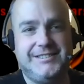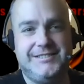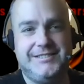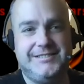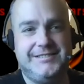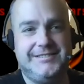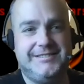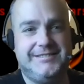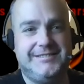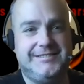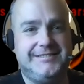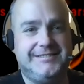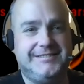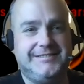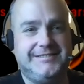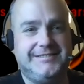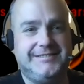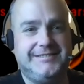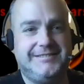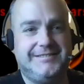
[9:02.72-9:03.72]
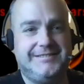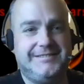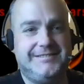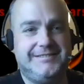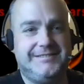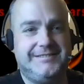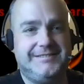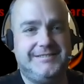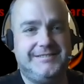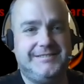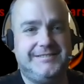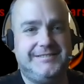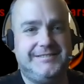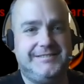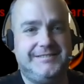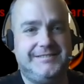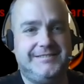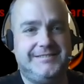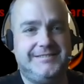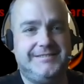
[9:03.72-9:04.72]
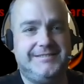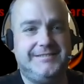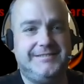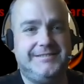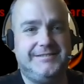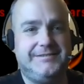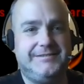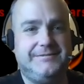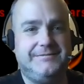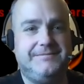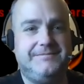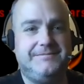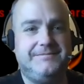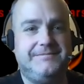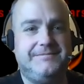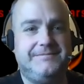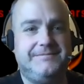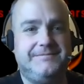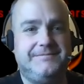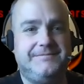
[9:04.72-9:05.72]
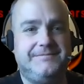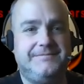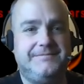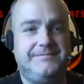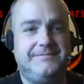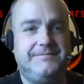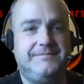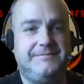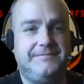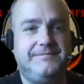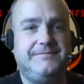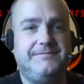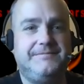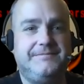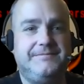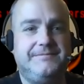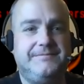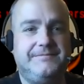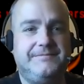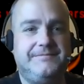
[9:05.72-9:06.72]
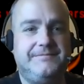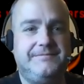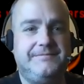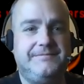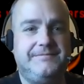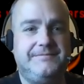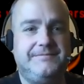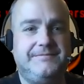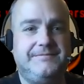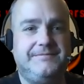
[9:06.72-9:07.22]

(not speaking)